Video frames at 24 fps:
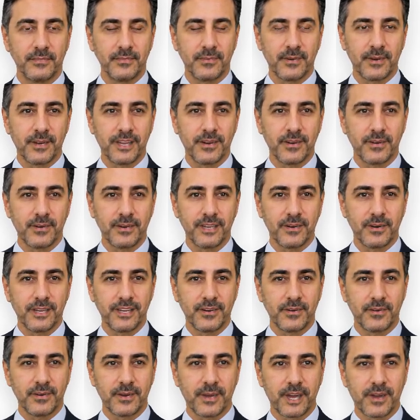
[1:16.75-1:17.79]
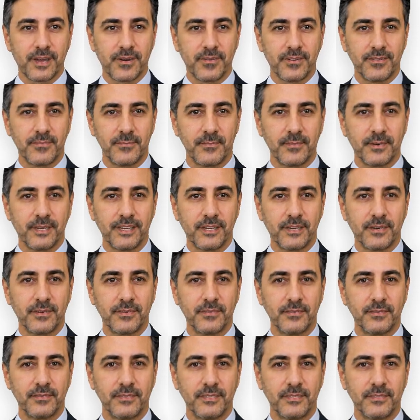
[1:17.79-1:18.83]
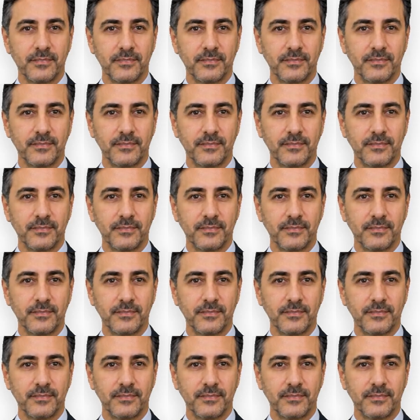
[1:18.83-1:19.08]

so it needs at least one of them to exist.